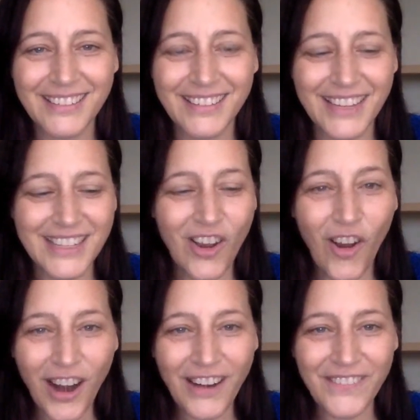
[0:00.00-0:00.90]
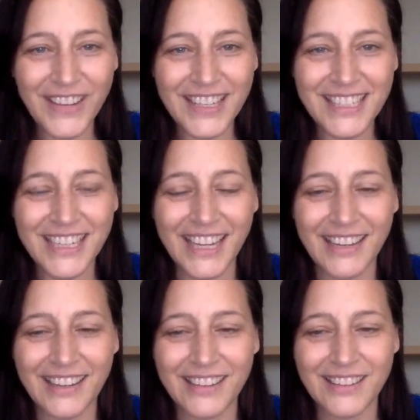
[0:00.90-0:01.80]
It's harvest
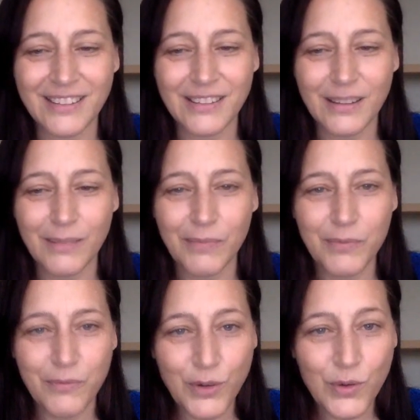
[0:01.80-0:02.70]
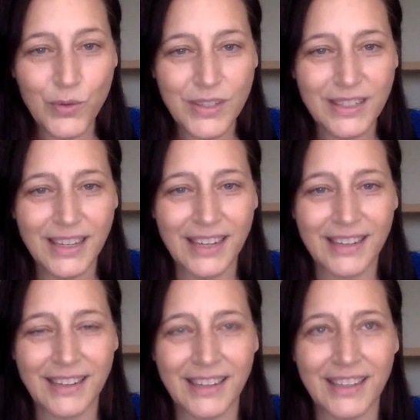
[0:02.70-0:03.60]
and it's fruit
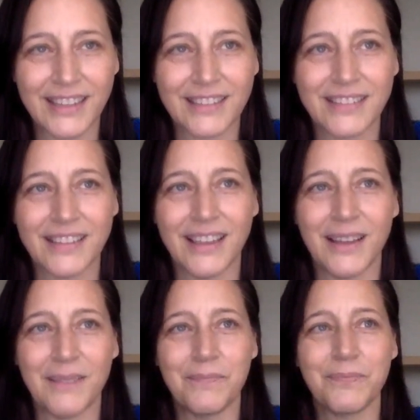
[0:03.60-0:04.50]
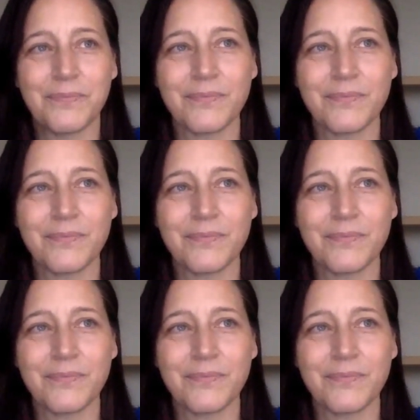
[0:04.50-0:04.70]
and it's um,